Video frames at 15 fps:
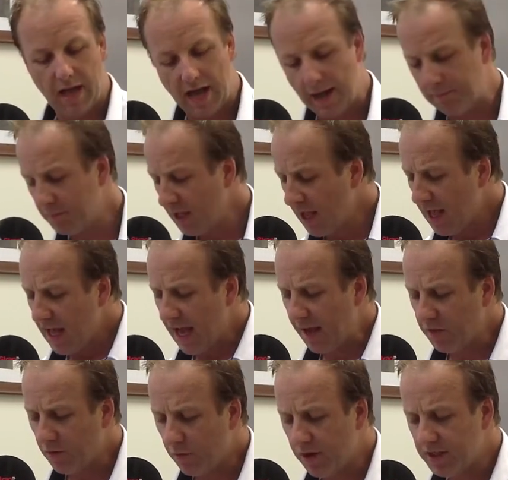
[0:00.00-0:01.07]

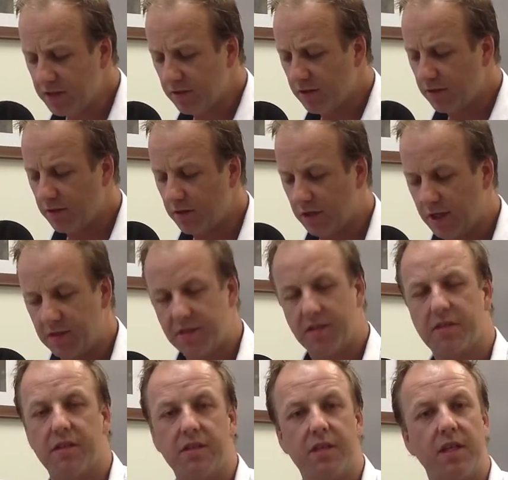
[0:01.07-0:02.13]
And the reason the
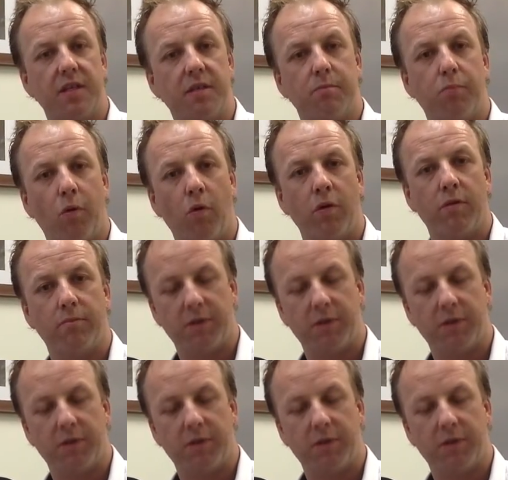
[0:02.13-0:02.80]
consistency is important